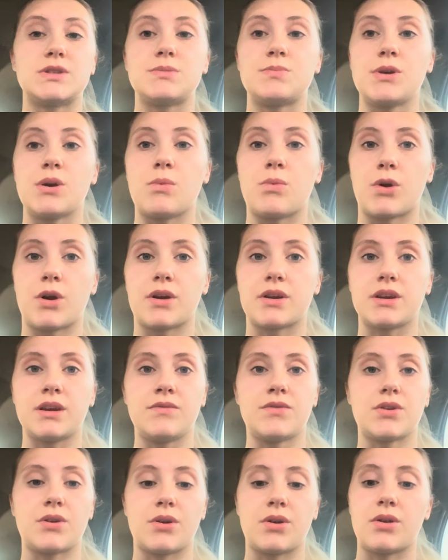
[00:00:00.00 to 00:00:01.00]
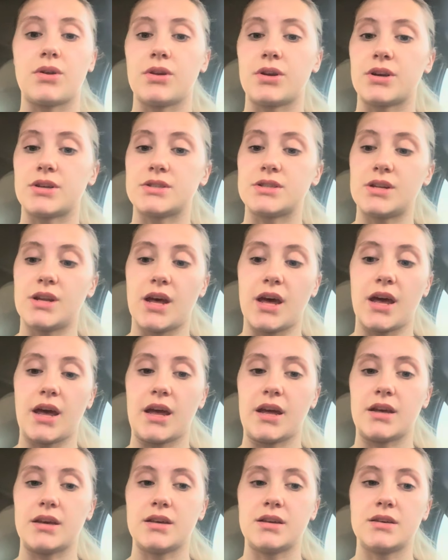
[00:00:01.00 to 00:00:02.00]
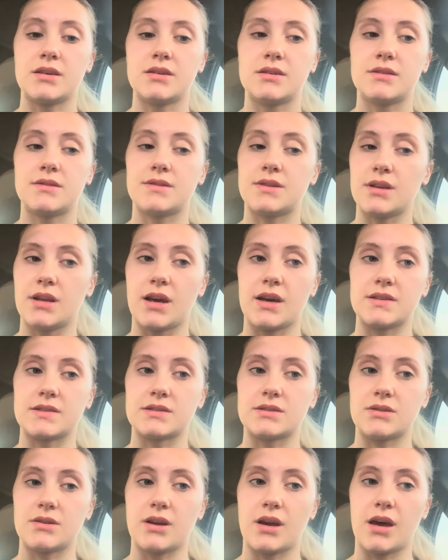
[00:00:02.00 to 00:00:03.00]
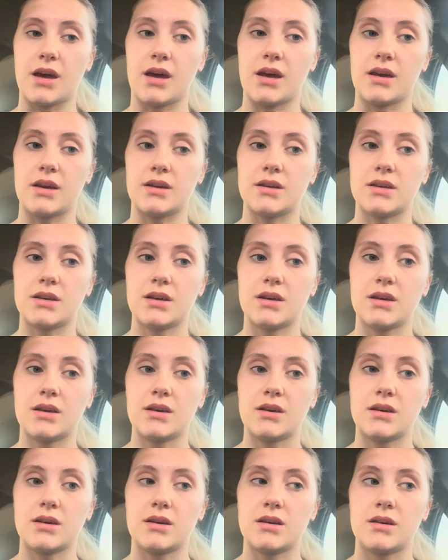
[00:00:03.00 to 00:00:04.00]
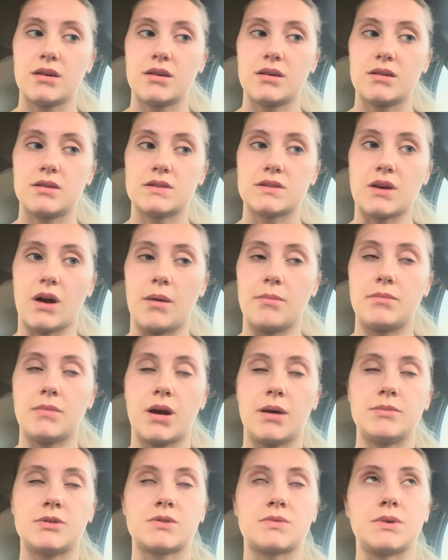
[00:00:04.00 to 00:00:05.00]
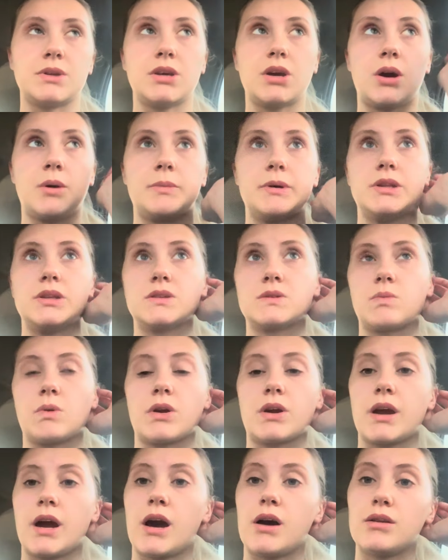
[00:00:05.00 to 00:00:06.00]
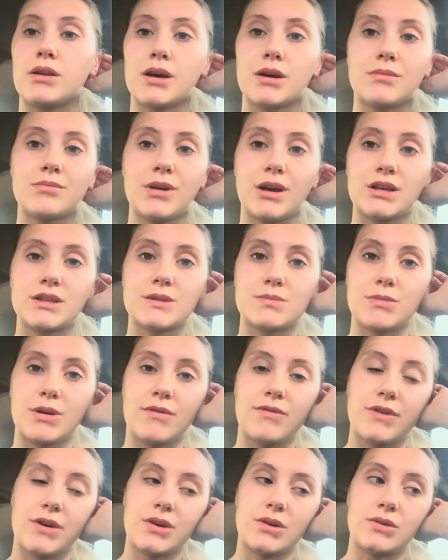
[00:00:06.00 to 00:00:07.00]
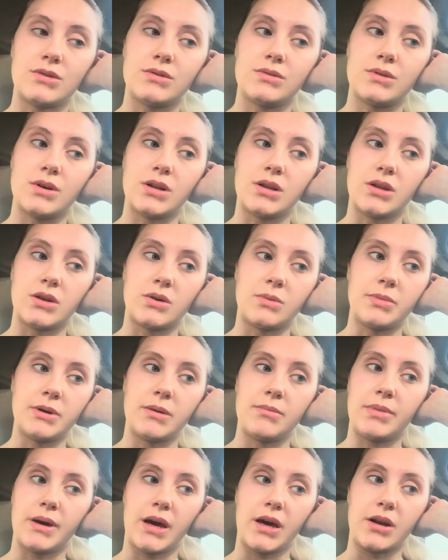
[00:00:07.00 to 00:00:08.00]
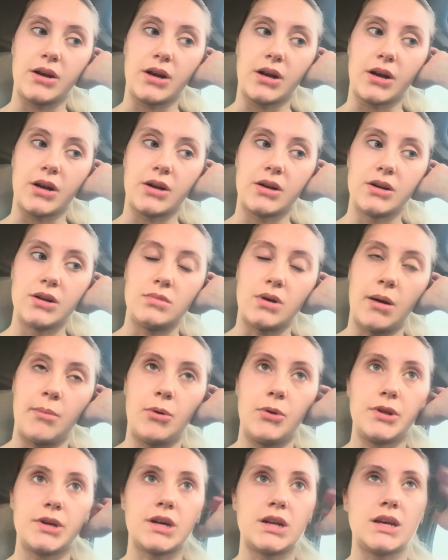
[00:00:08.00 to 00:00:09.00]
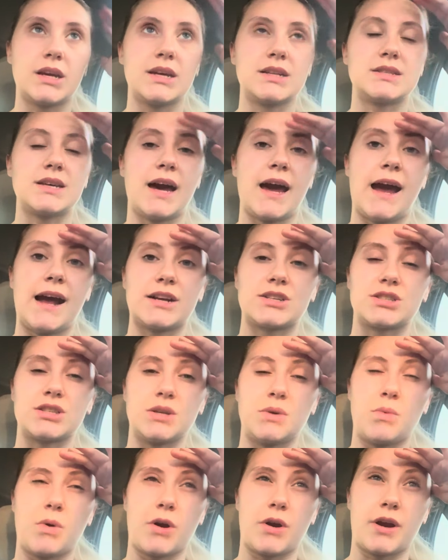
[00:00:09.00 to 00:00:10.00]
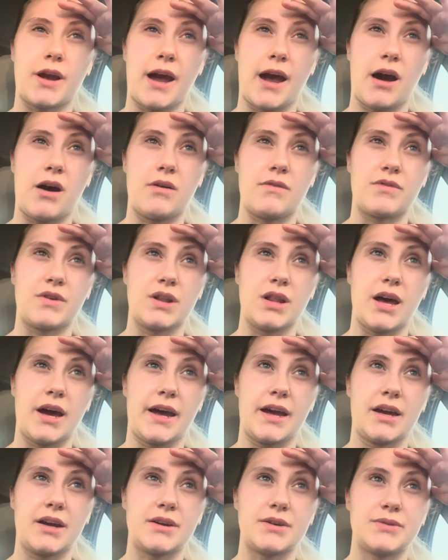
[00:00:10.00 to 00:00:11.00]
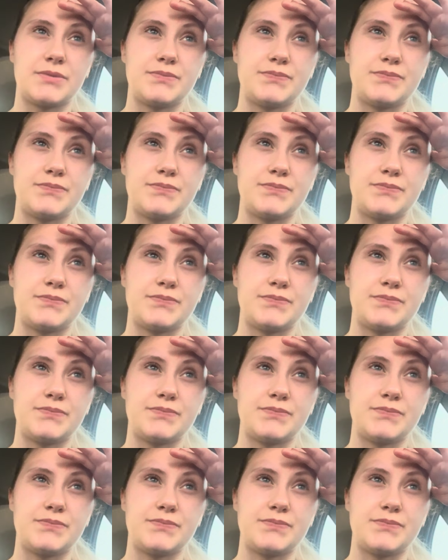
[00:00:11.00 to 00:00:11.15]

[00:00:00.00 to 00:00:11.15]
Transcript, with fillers: to be at work even earlier today than yesterday. So I'm, I'm just really hoping this workout like makes me feel a little bit better. I'm only going to get to actually work out for like